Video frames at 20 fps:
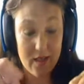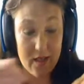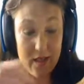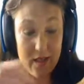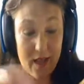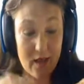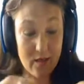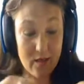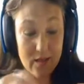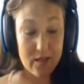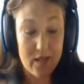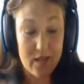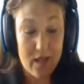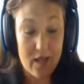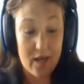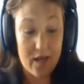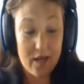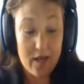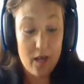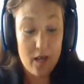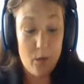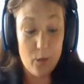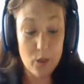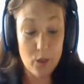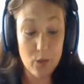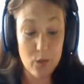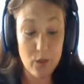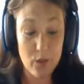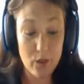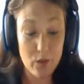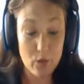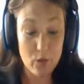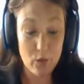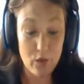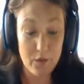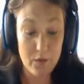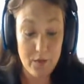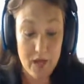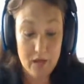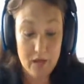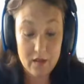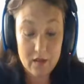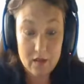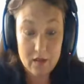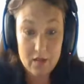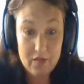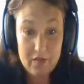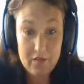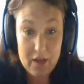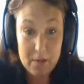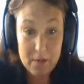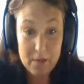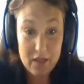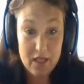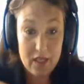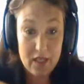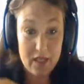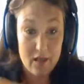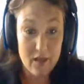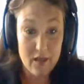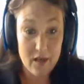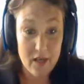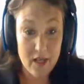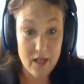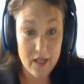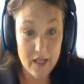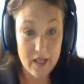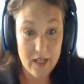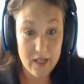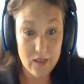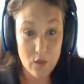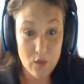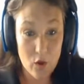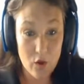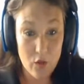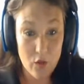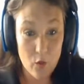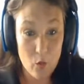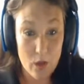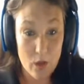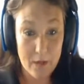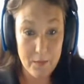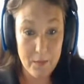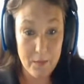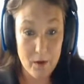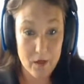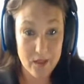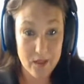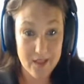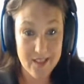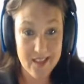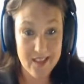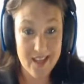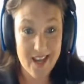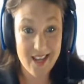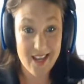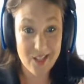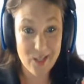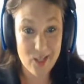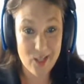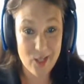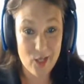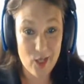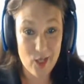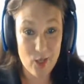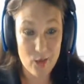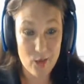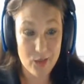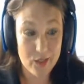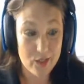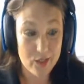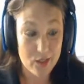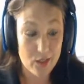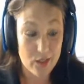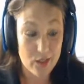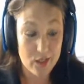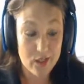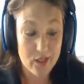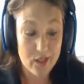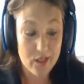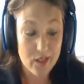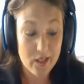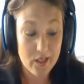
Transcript: the outside. And what's really cool about the fabric here is all the white parts actually glow in the dark.